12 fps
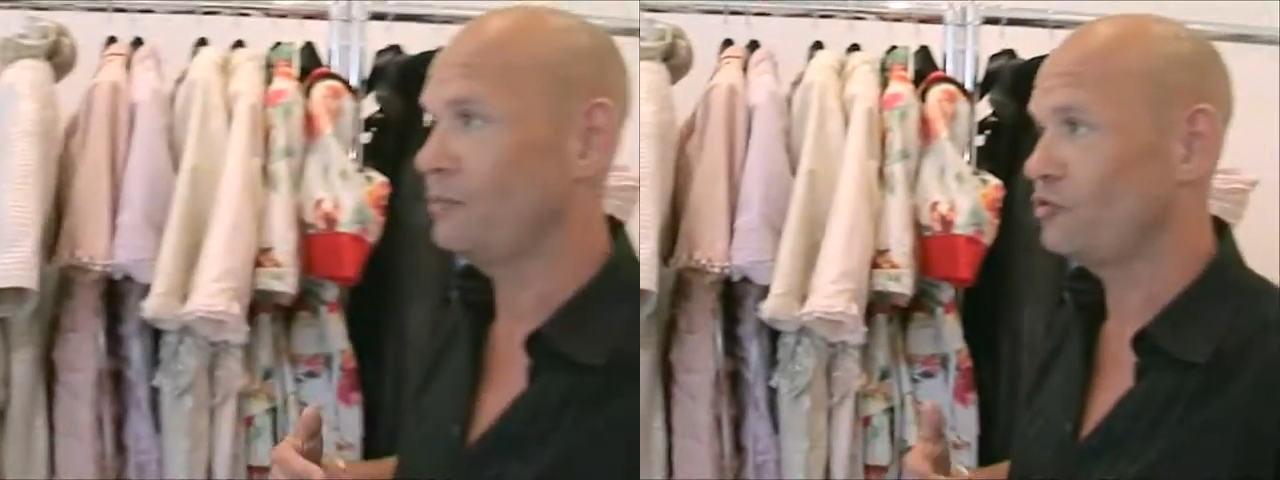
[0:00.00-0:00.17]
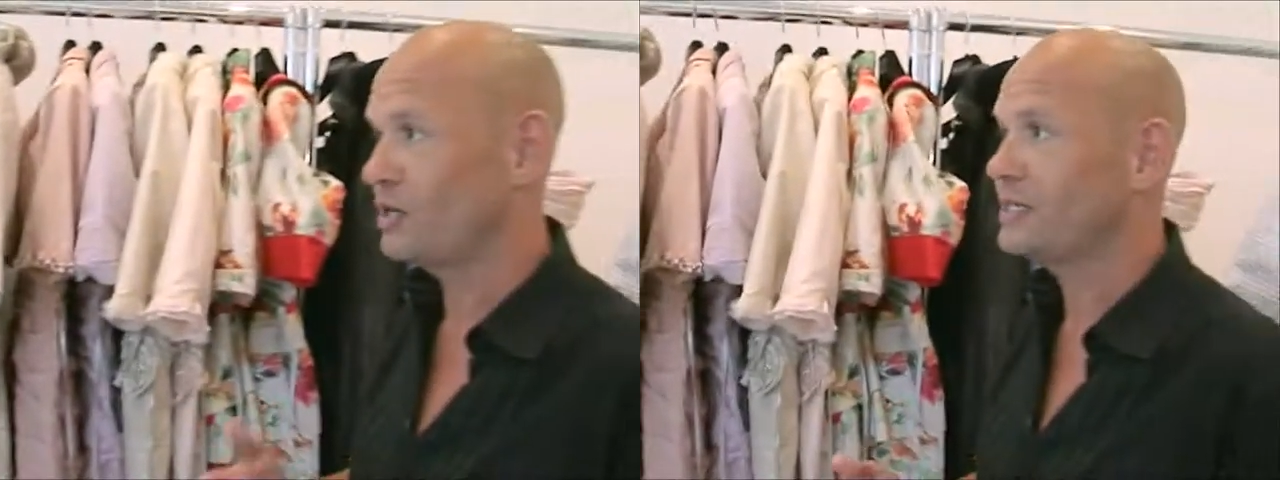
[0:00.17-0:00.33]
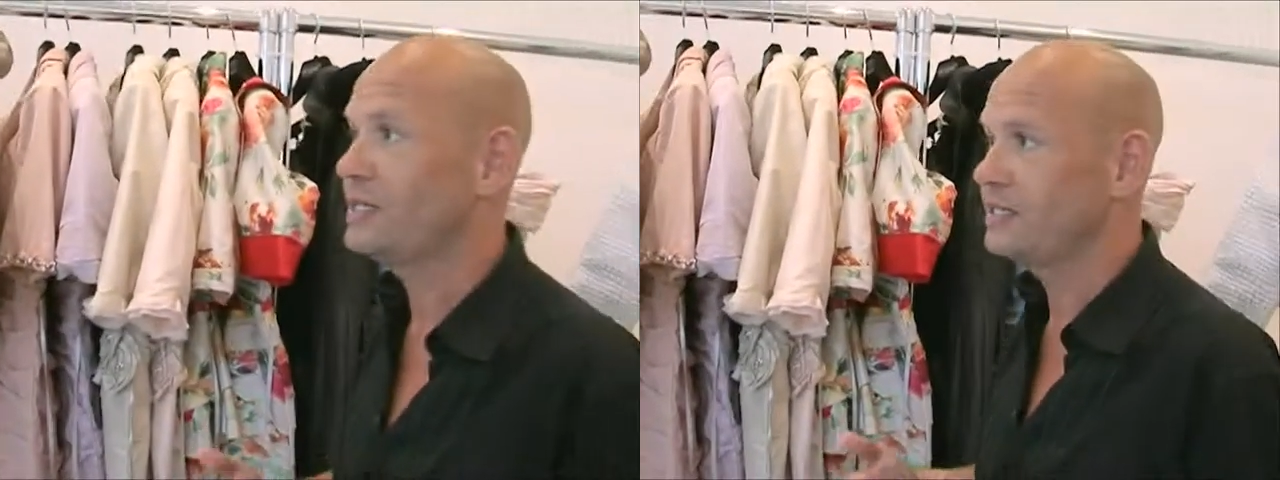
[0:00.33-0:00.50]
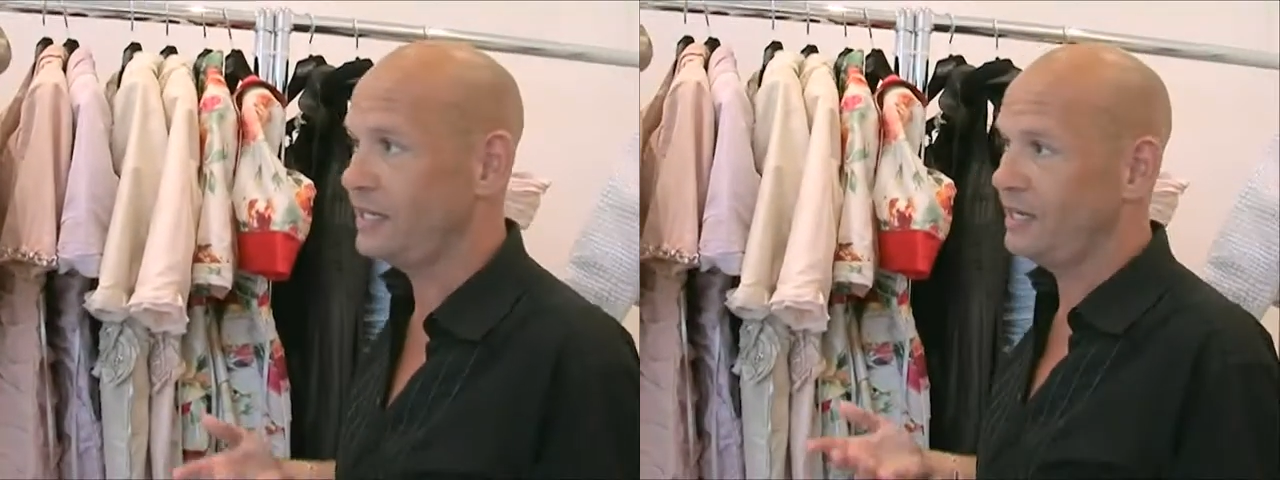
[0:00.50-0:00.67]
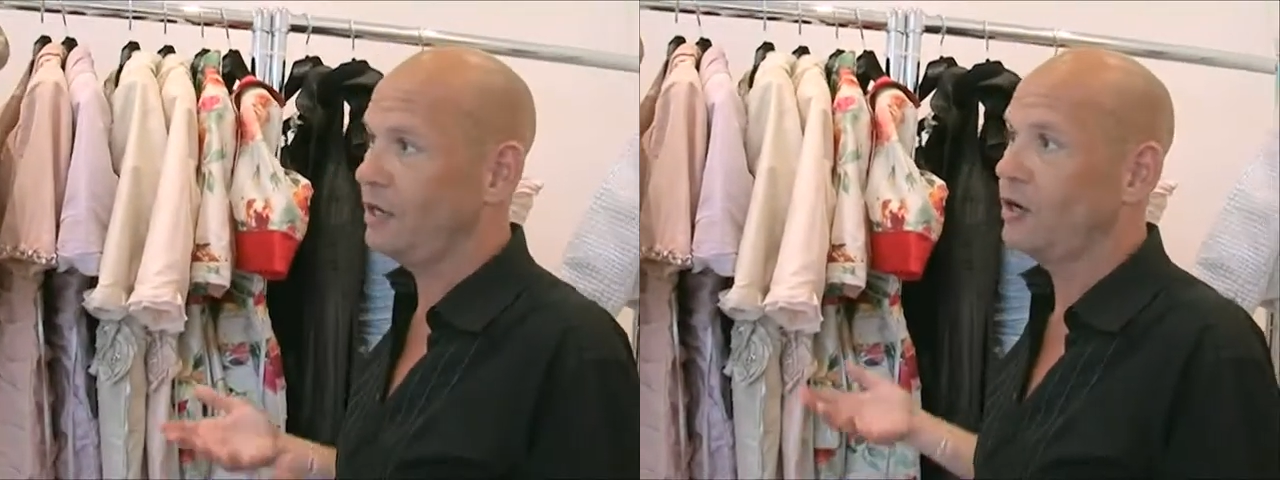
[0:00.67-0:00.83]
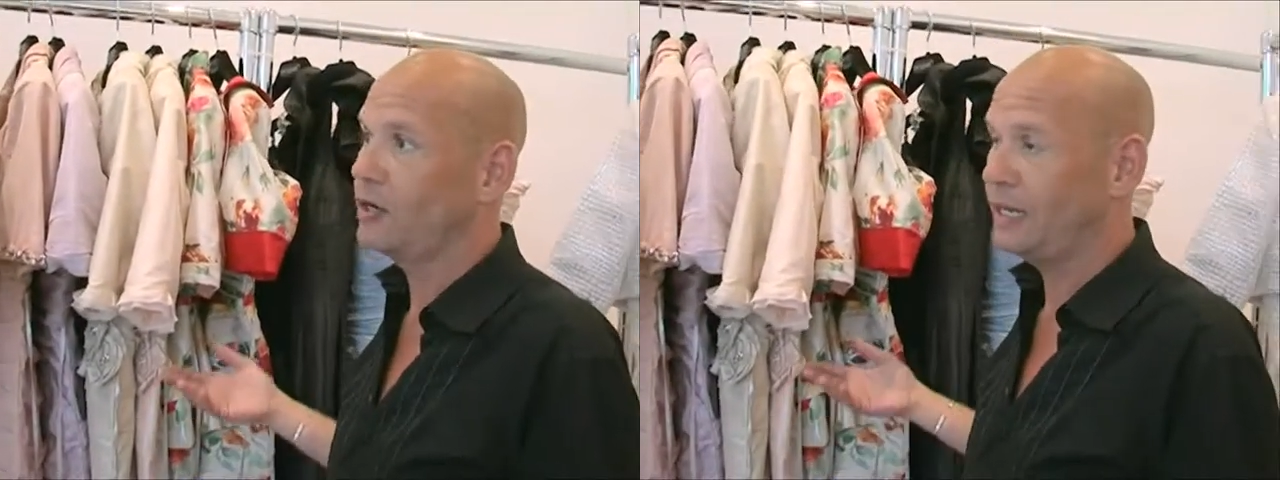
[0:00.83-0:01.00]
dresses
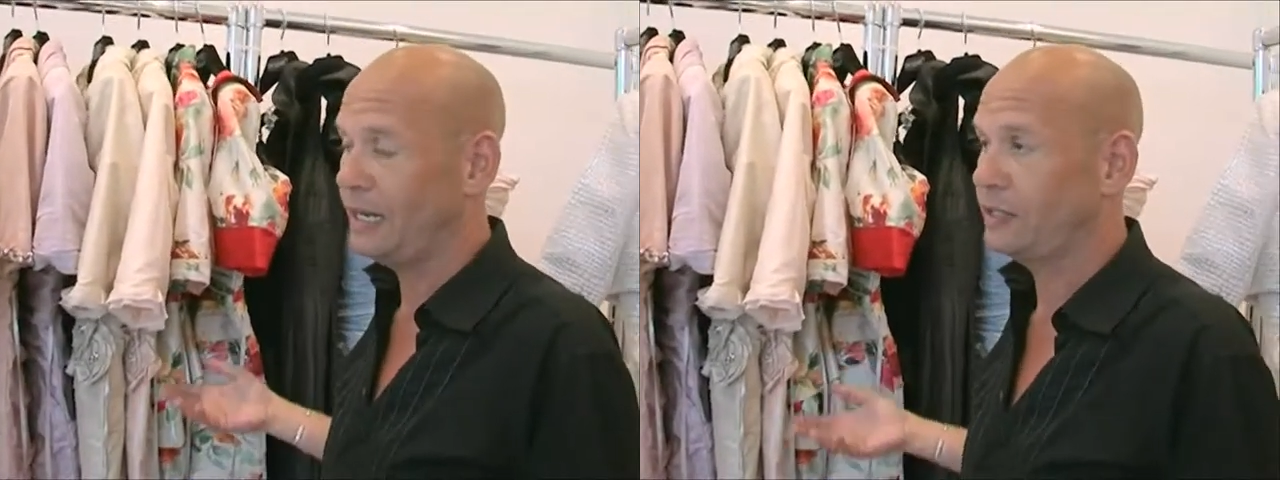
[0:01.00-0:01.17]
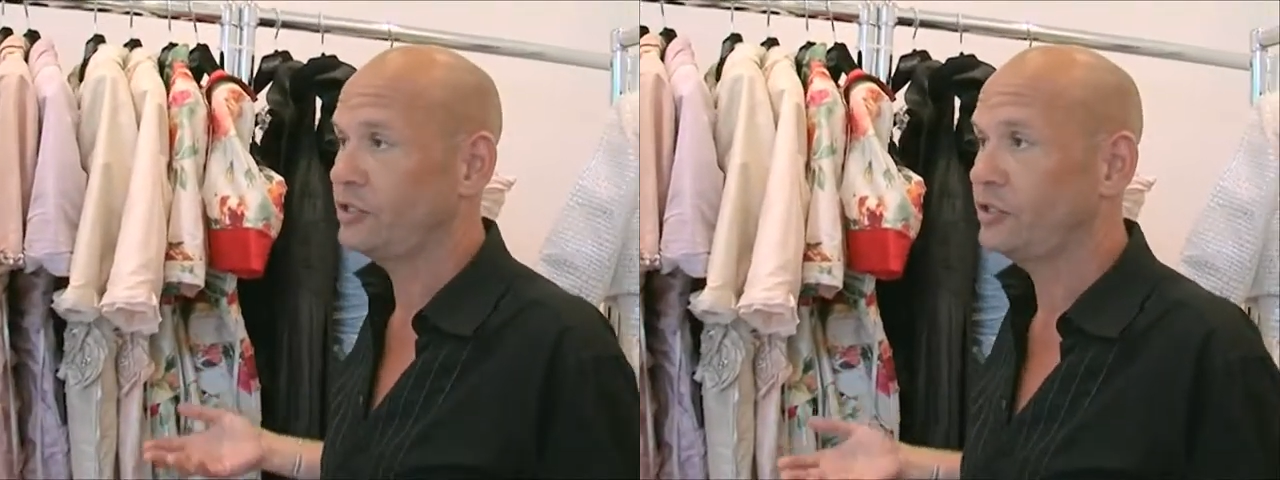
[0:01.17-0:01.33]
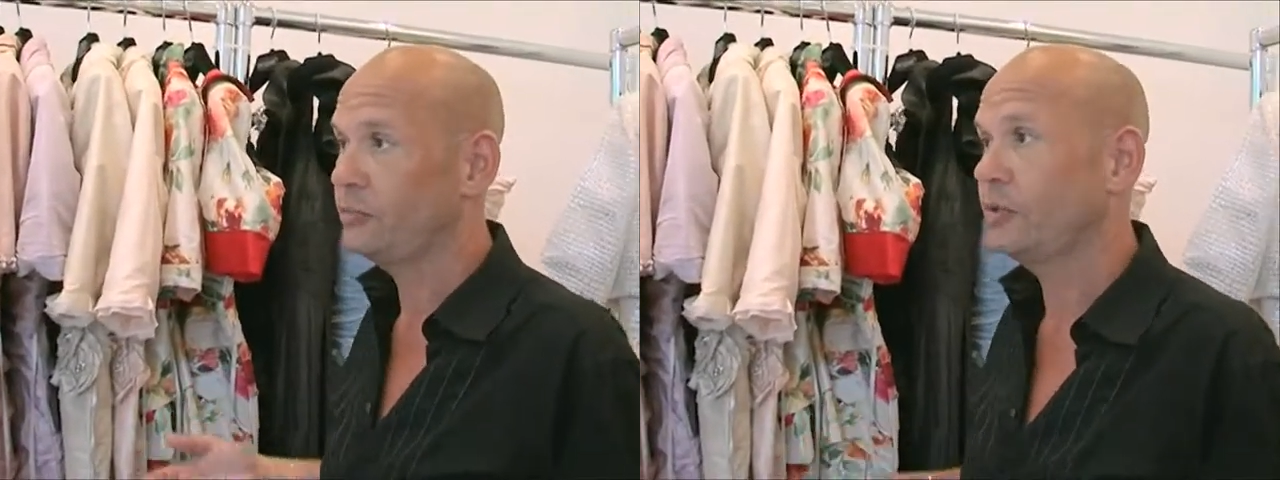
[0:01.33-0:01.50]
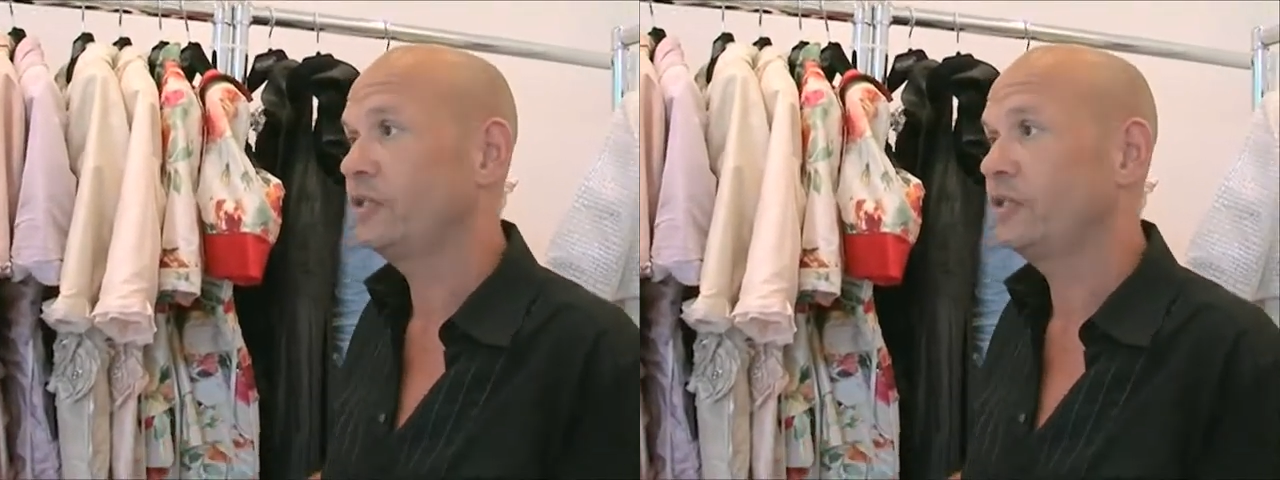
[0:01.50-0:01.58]
in our collection